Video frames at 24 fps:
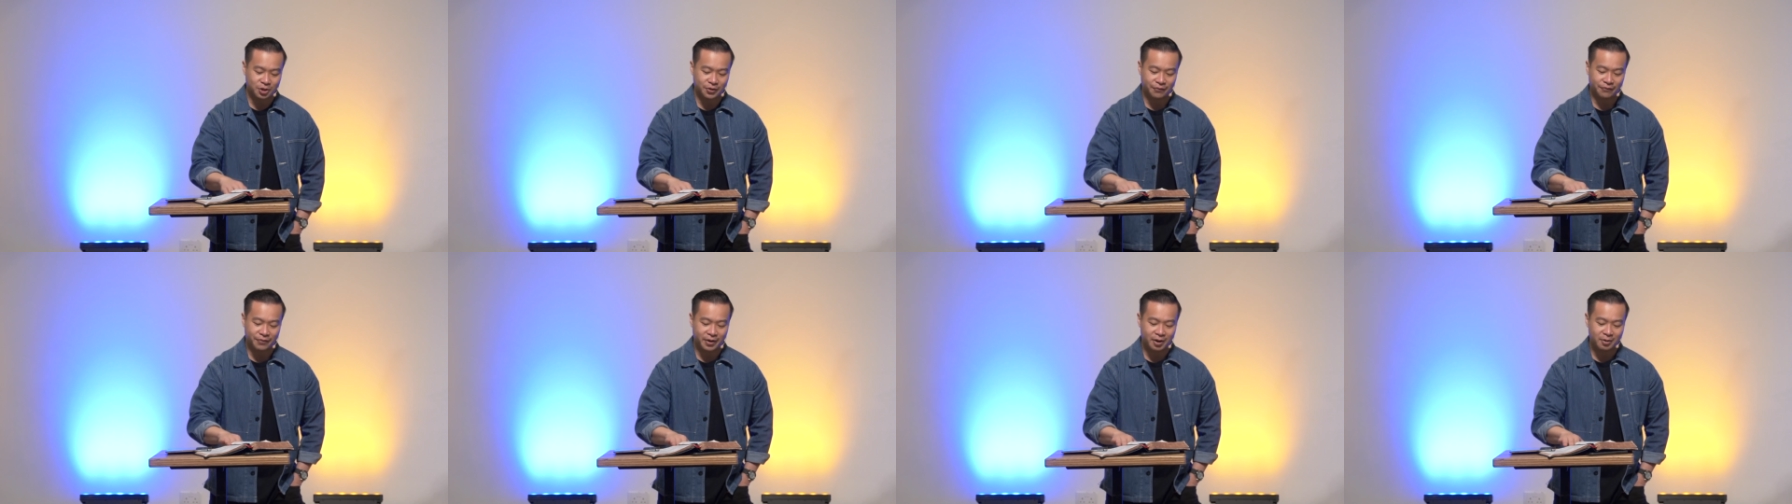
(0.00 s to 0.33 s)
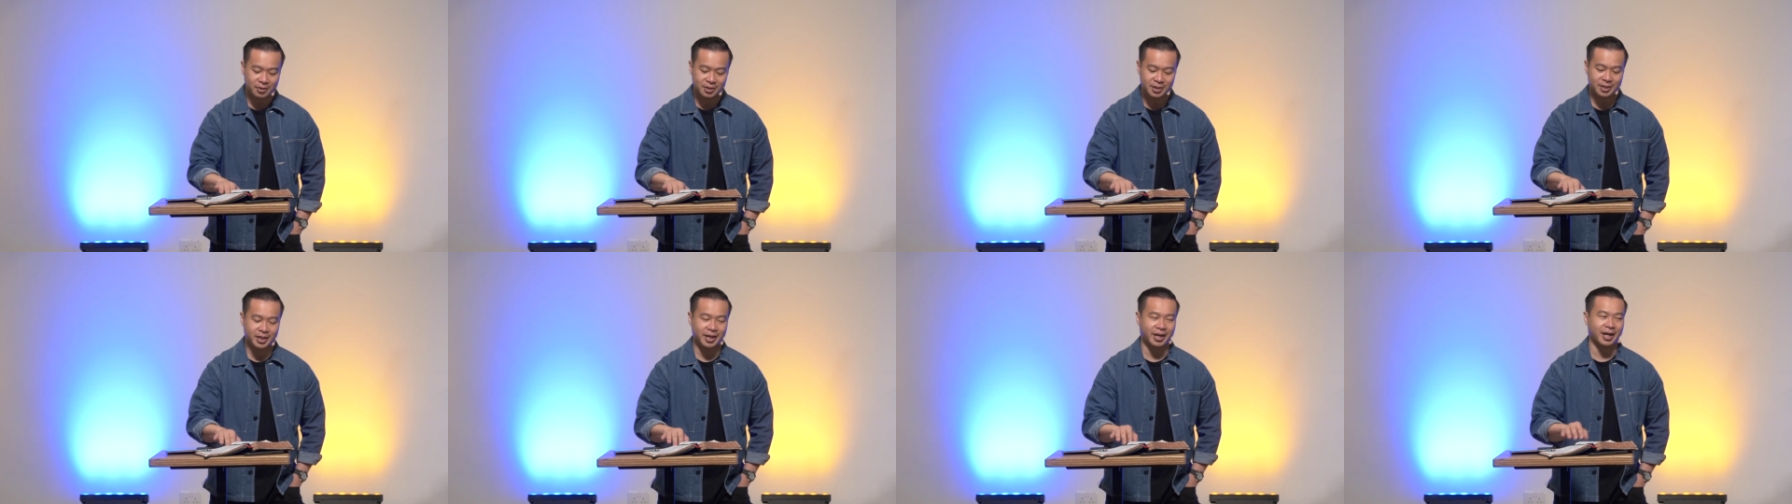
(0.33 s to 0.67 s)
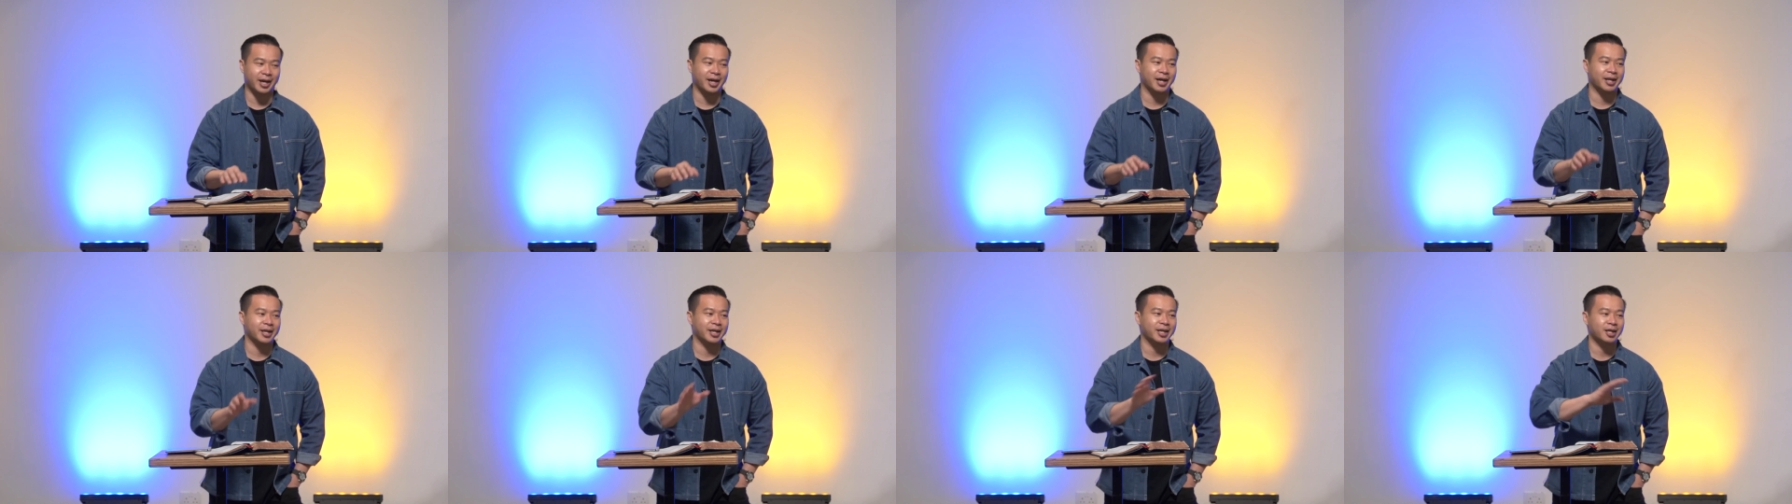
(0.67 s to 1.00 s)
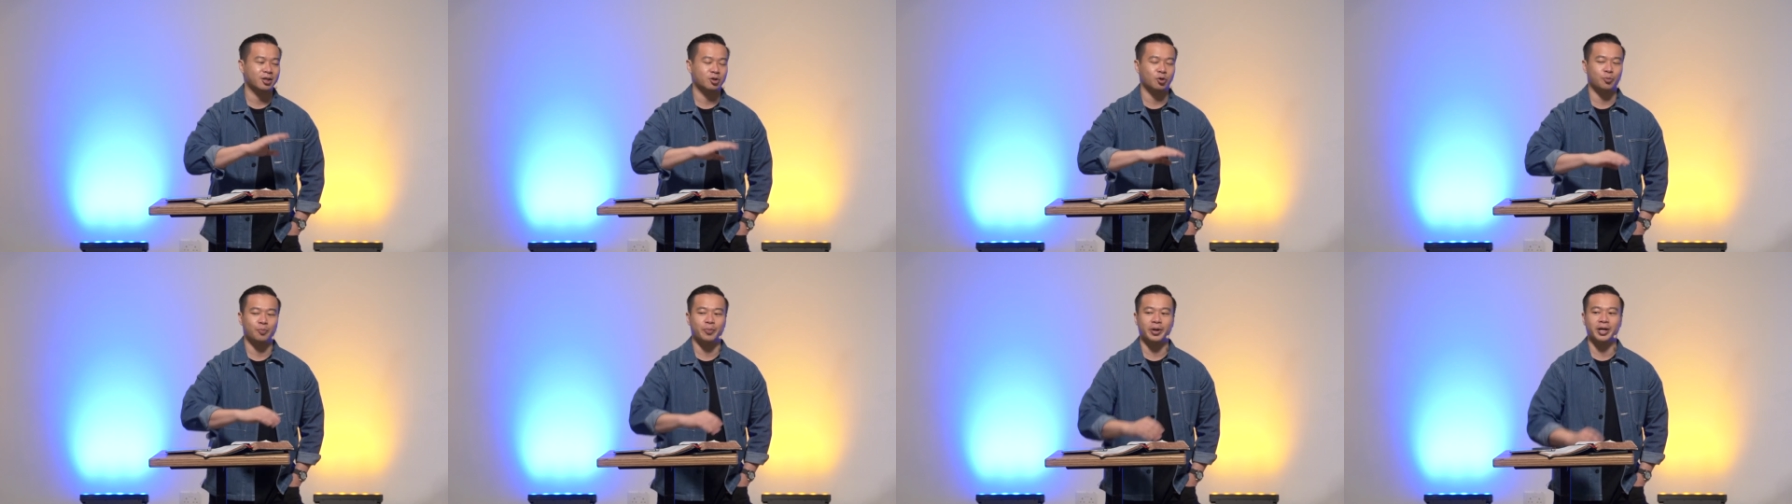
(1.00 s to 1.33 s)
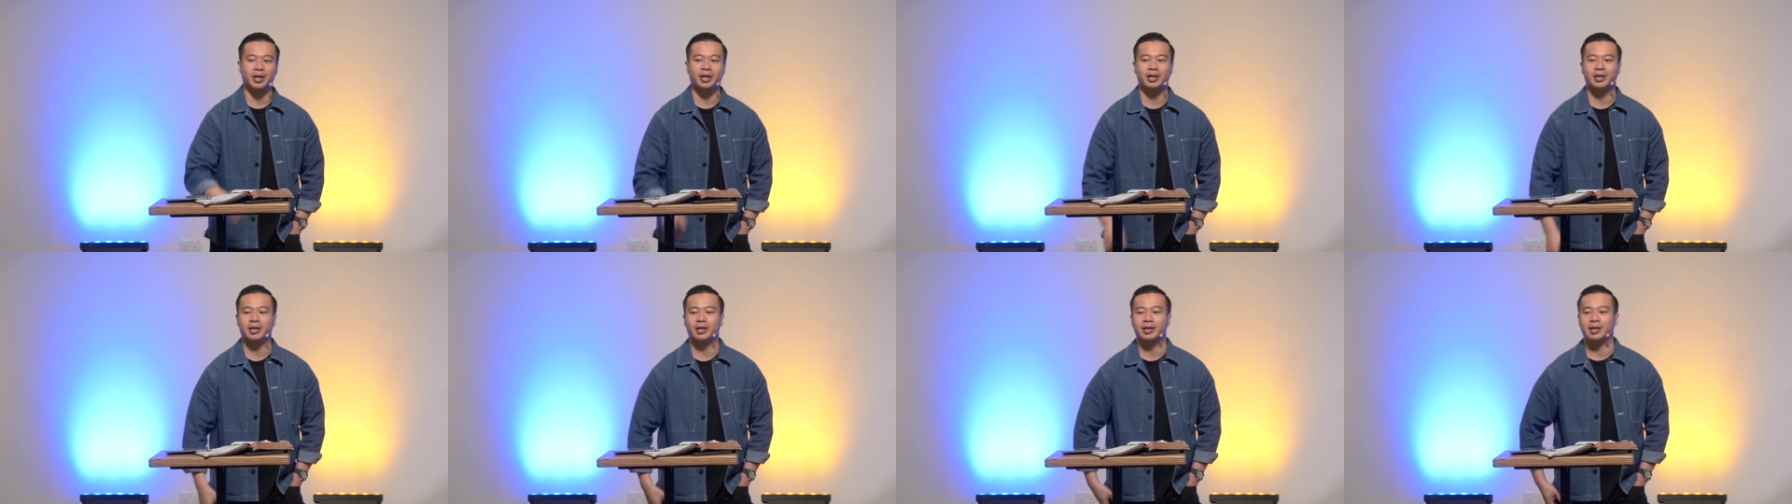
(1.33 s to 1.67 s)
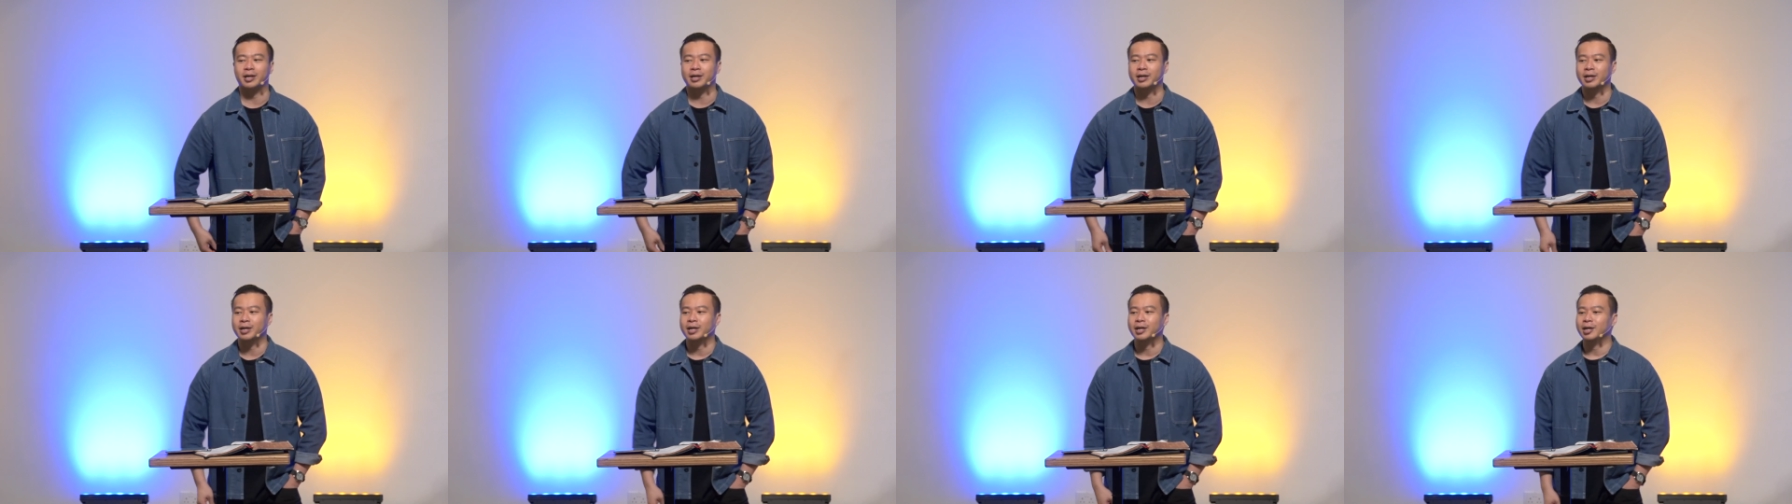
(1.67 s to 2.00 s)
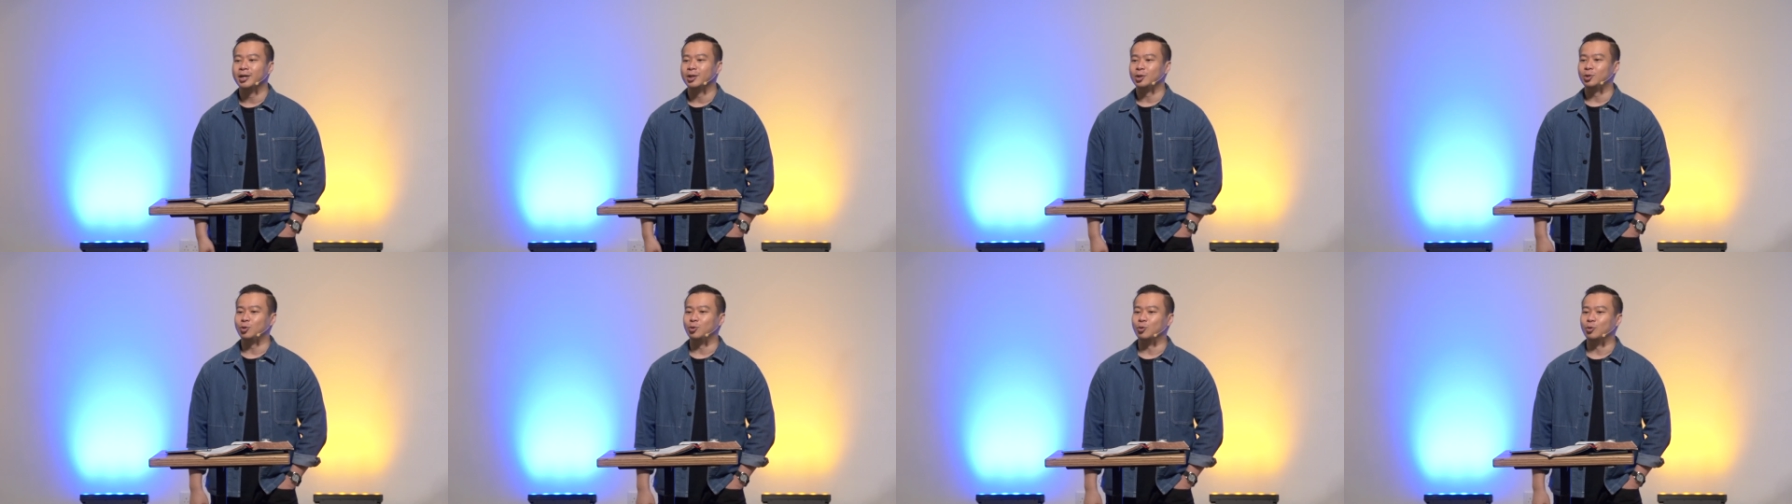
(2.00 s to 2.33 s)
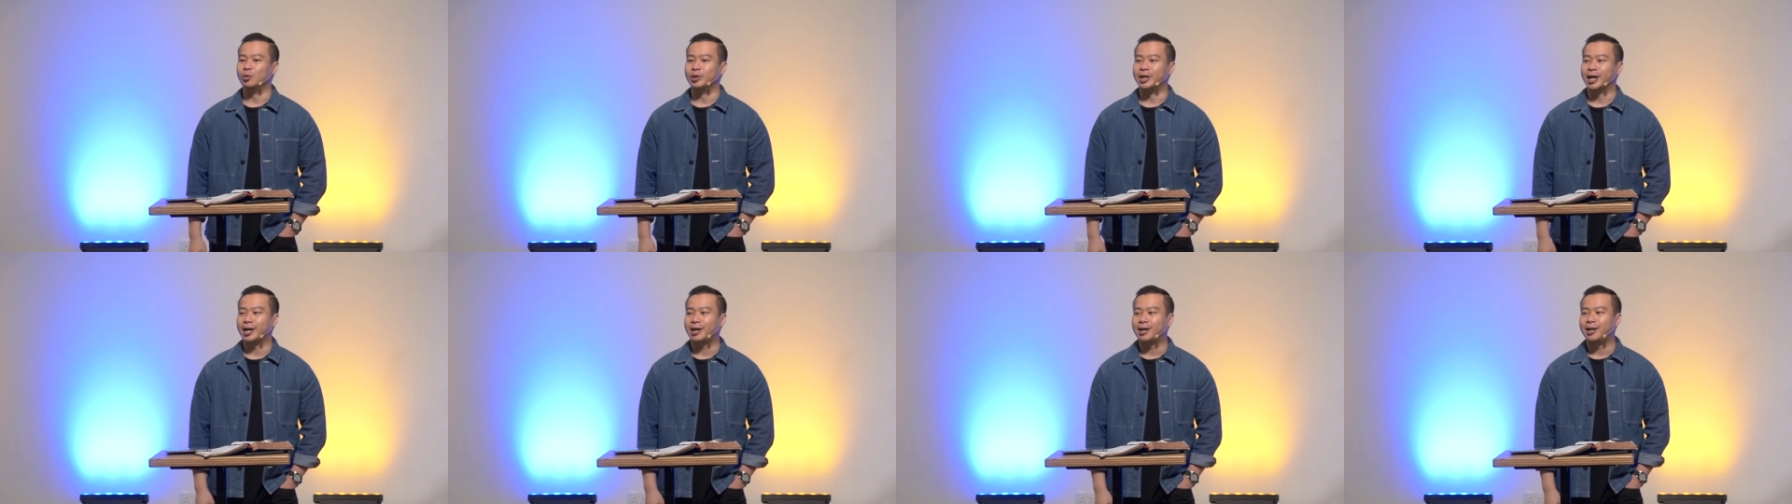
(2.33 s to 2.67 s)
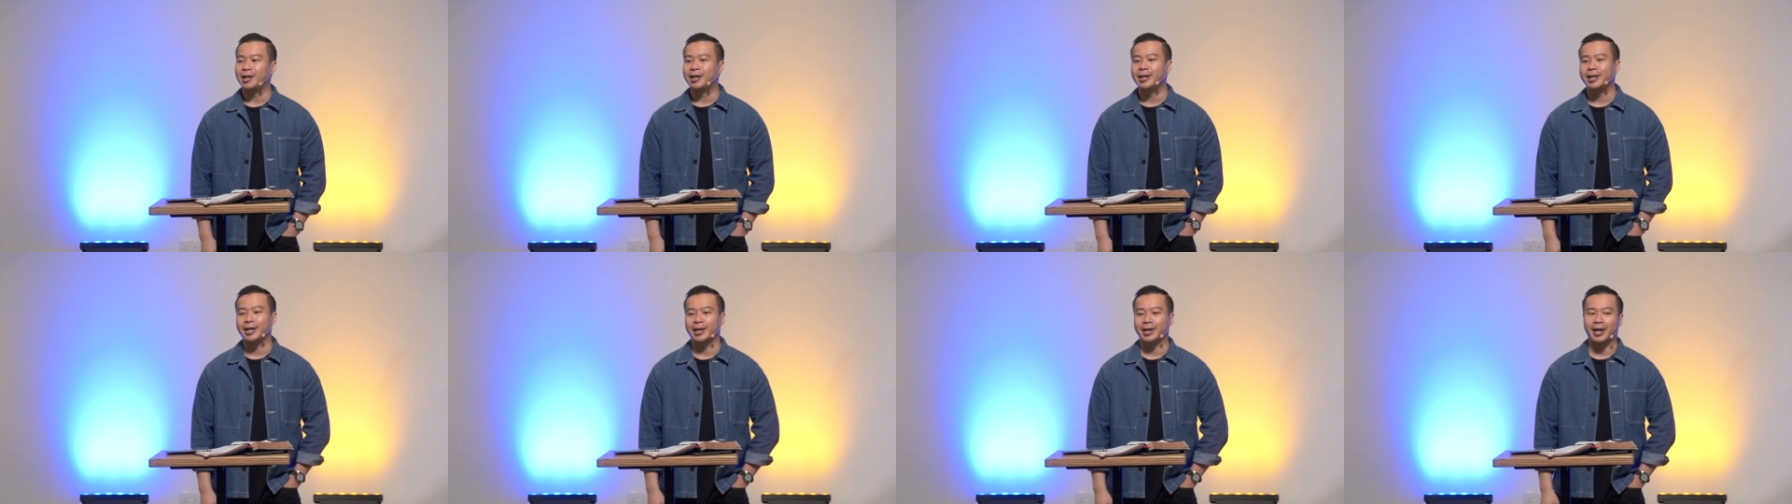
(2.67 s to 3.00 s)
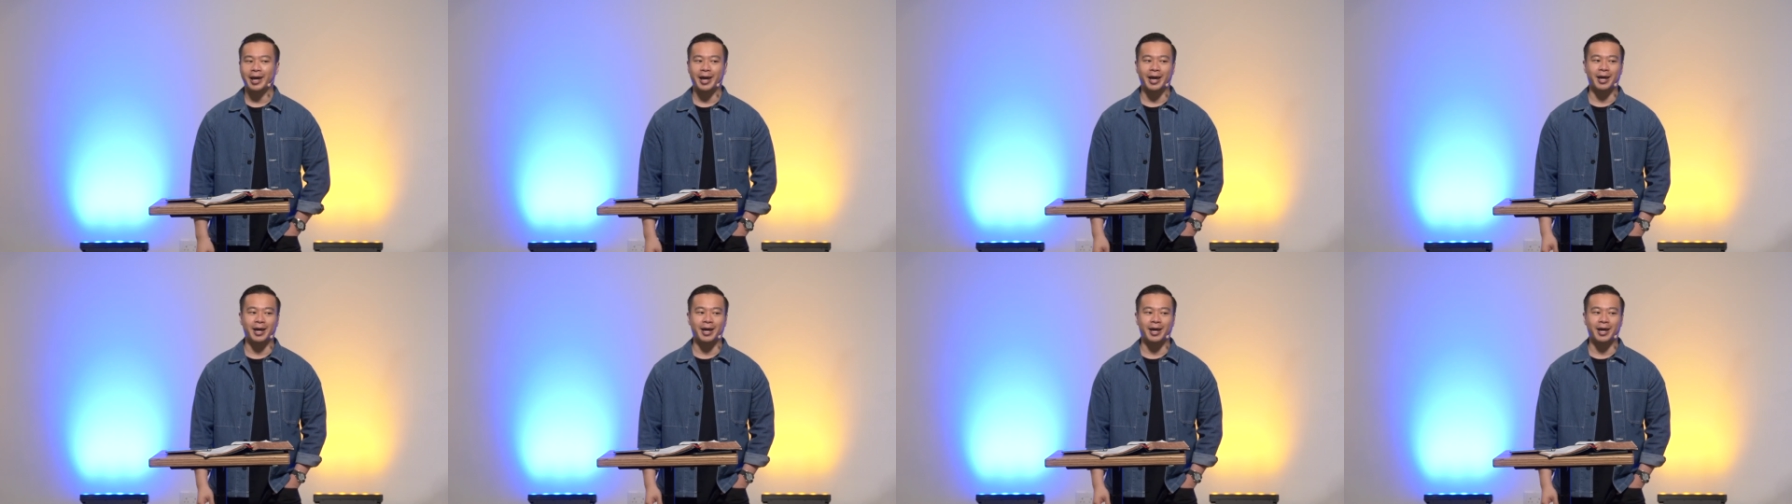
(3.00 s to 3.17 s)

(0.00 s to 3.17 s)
she fell sick and I needed to bring her to the clinic.